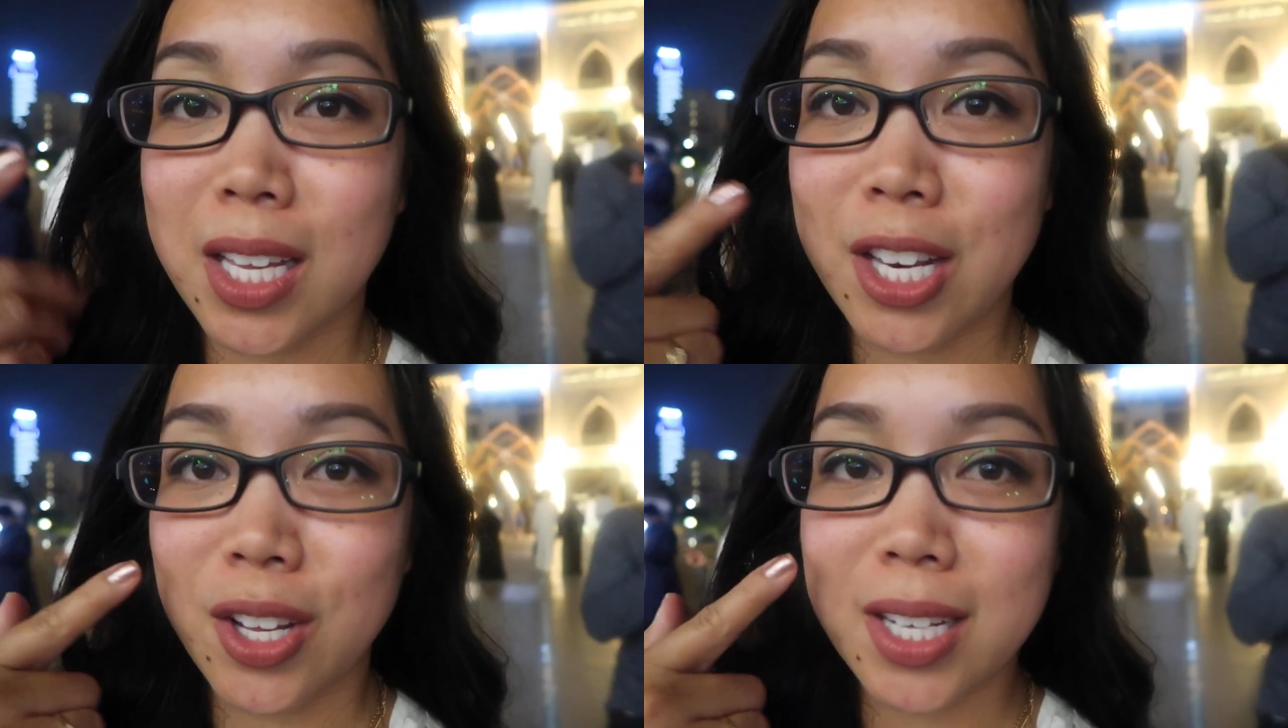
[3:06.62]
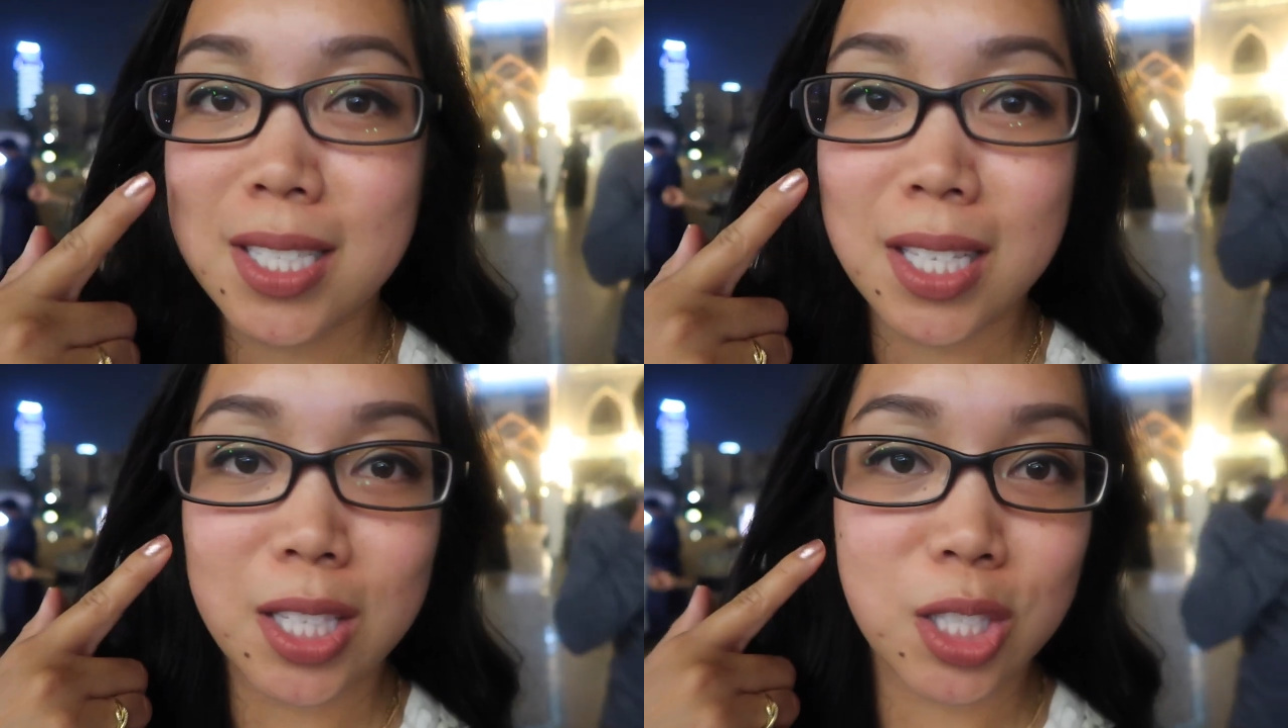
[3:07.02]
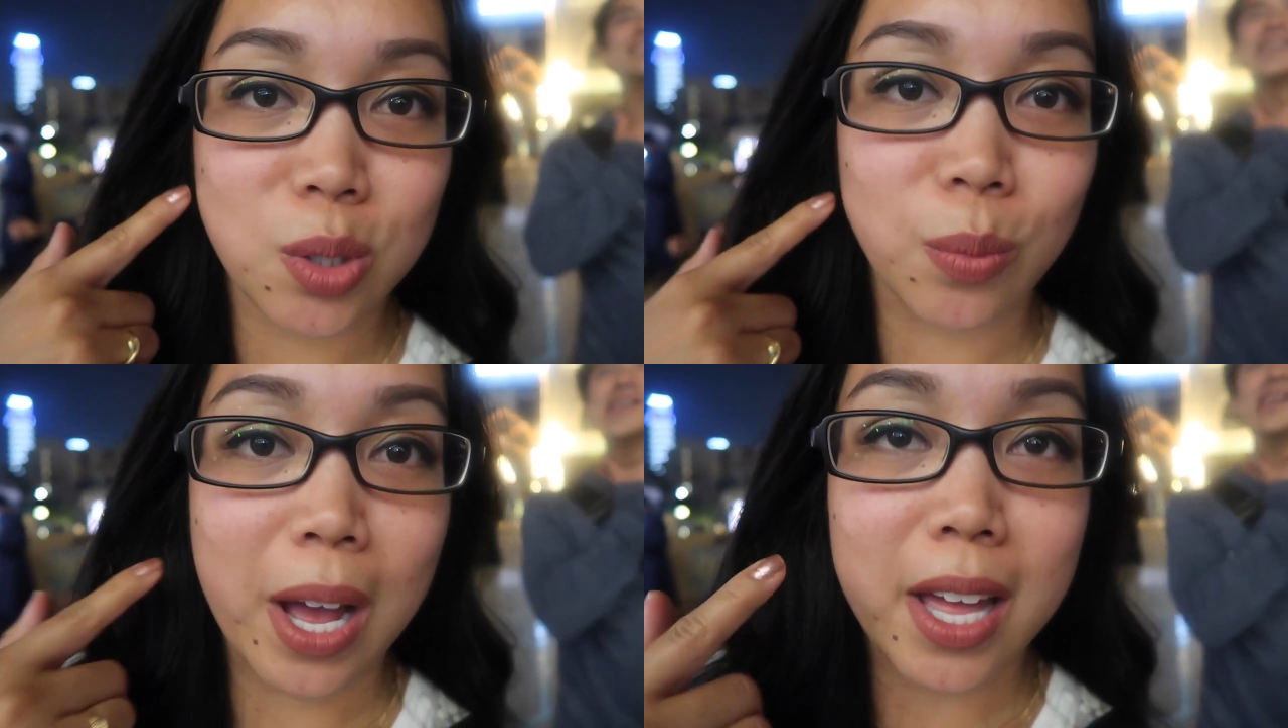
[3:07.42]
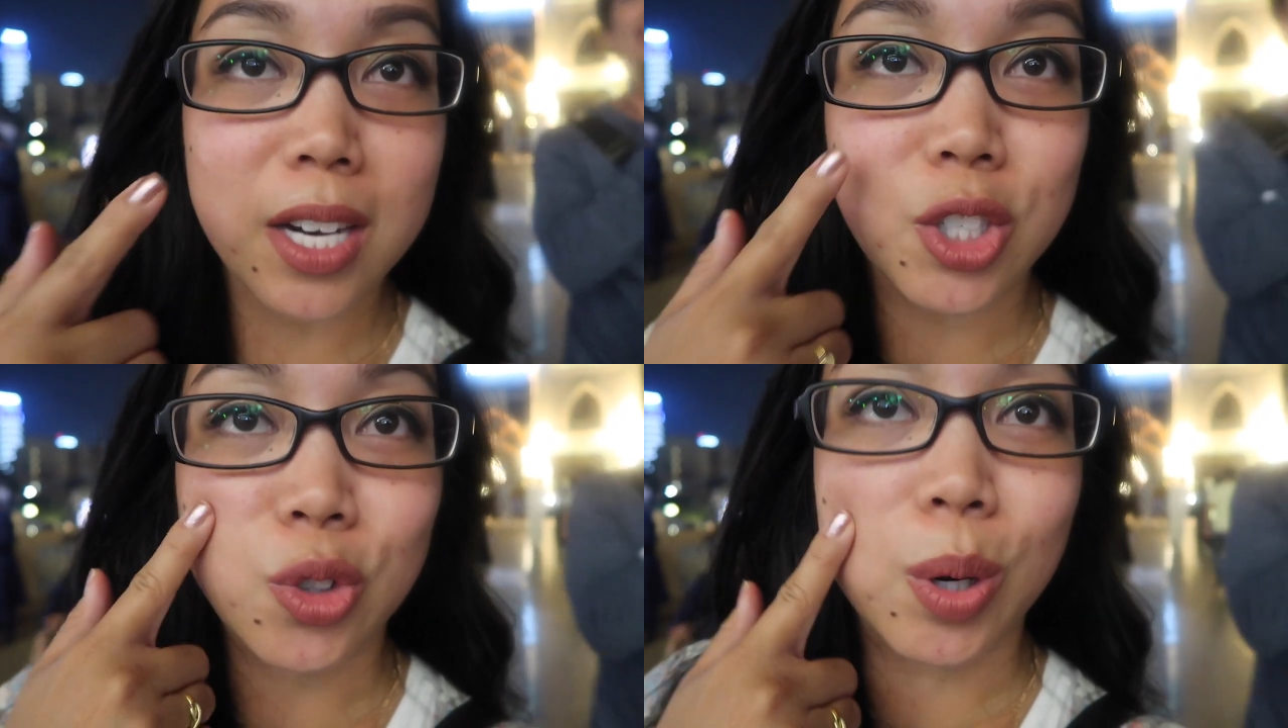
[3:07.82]
Can you guys see the
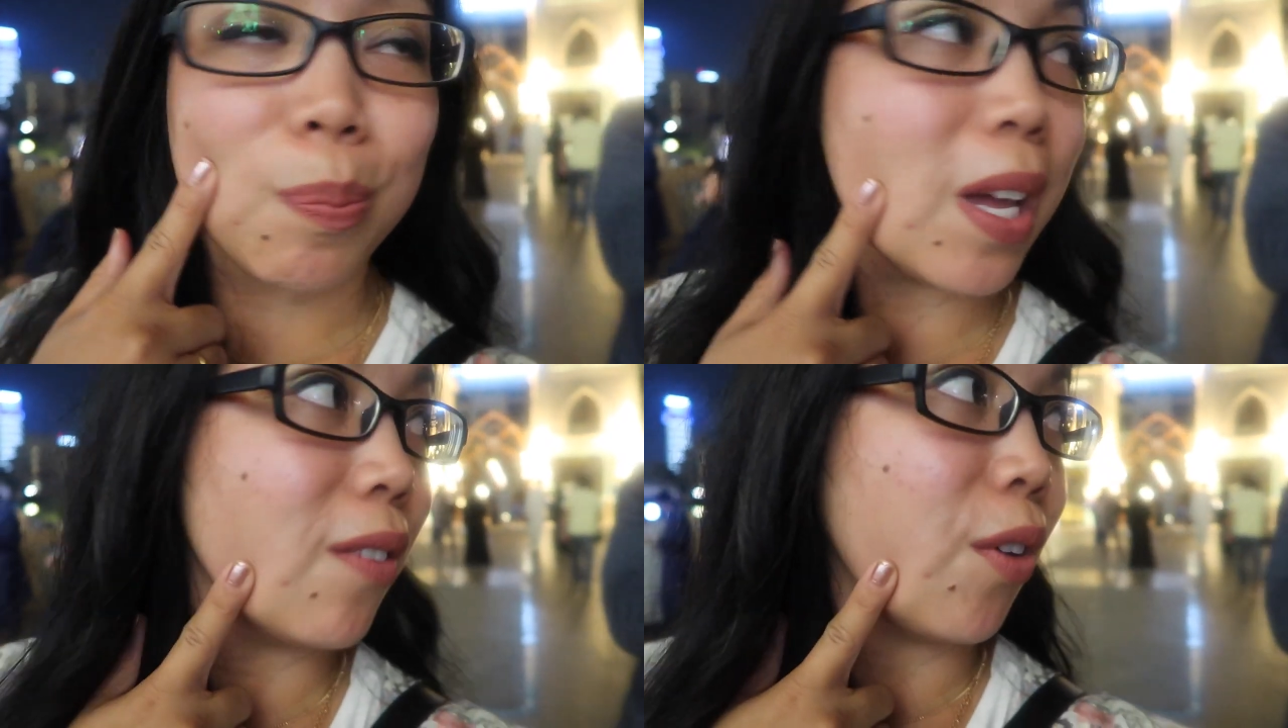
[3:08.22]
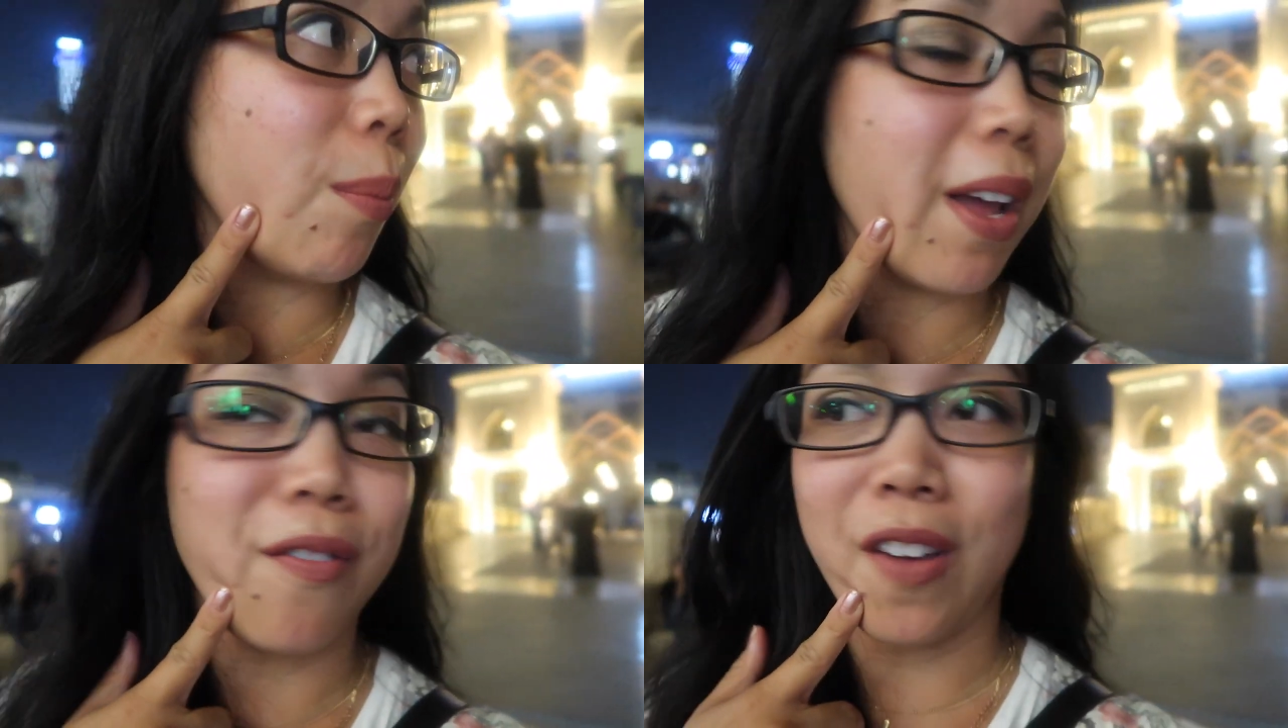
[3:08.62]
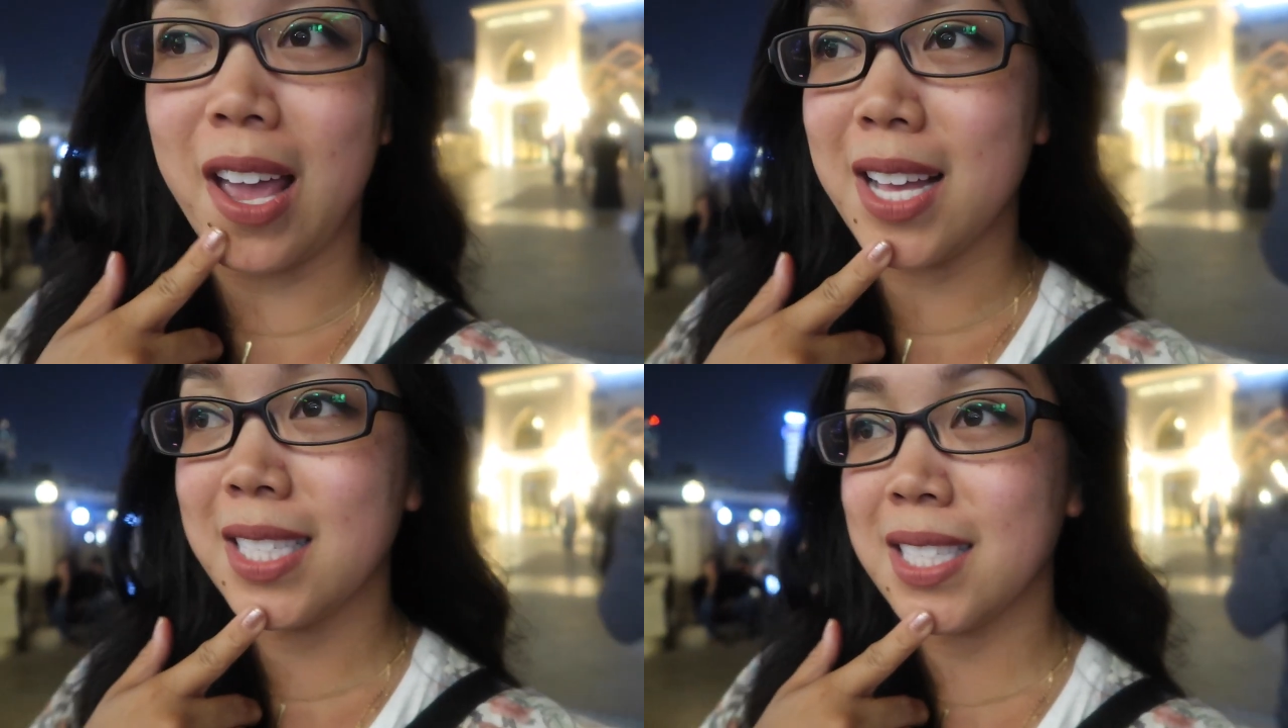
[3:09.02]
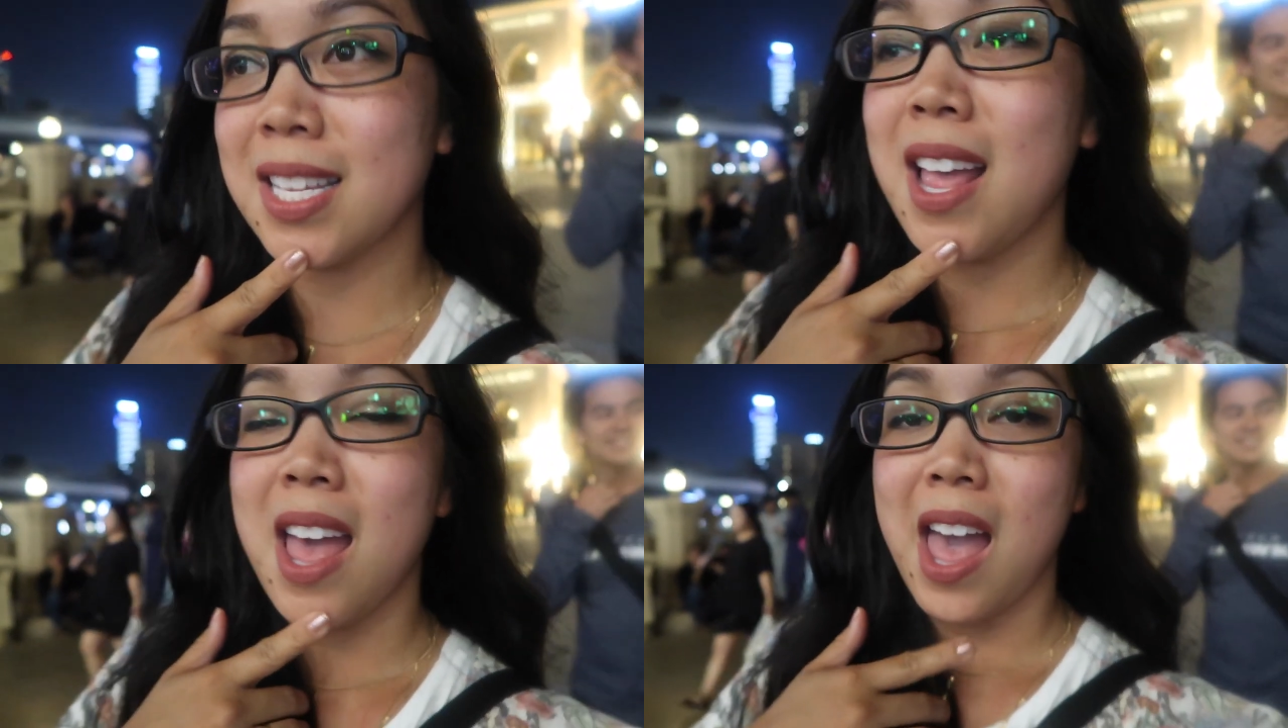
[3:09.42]
sweat dripping from my face?
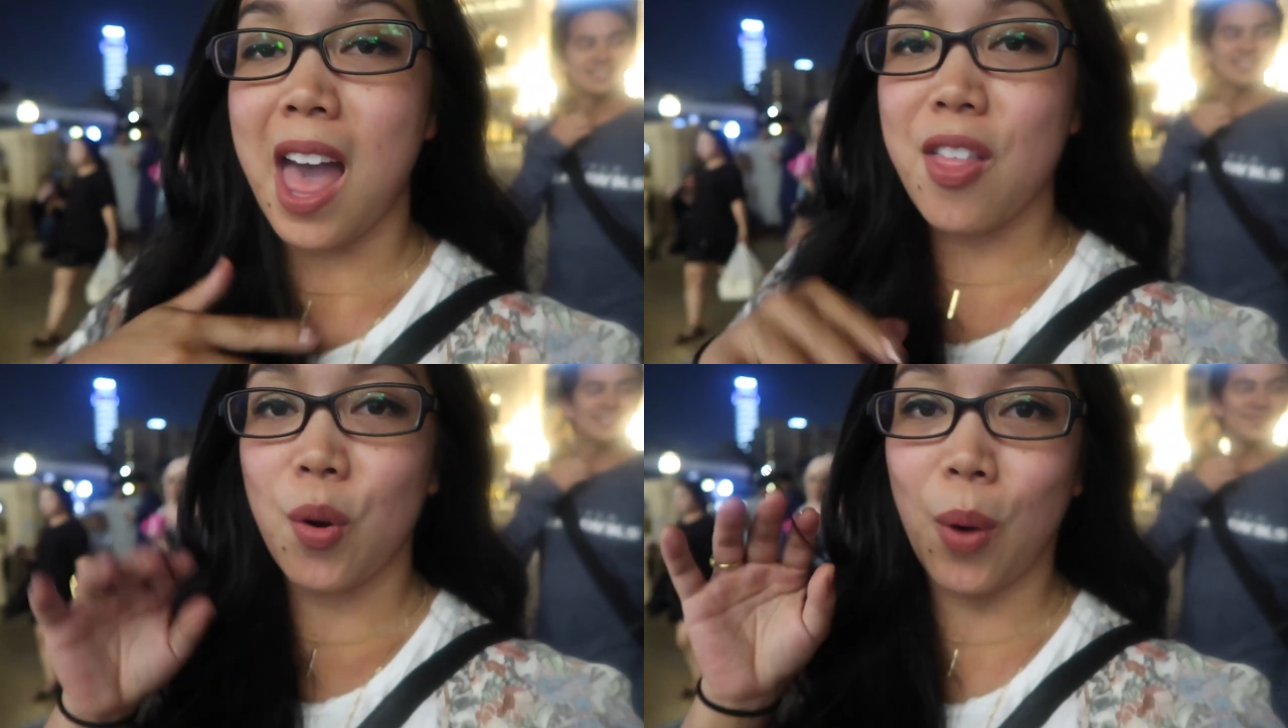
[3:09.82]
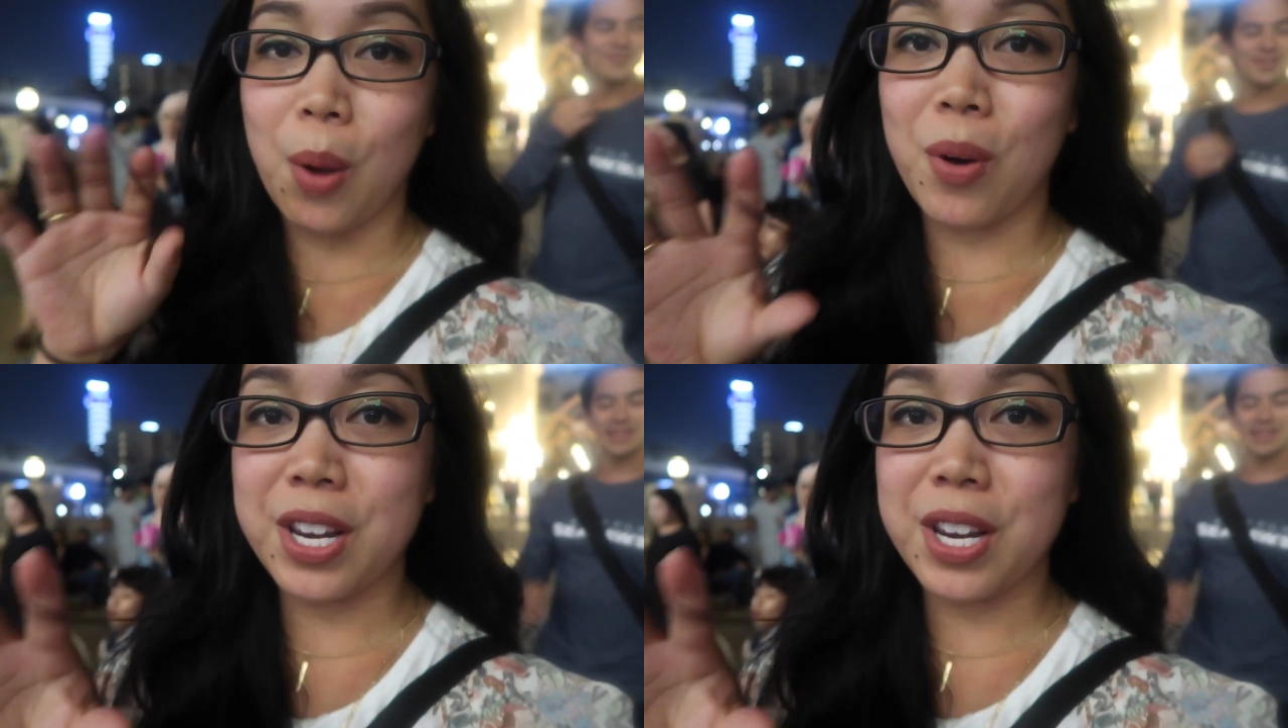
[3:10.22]
And then right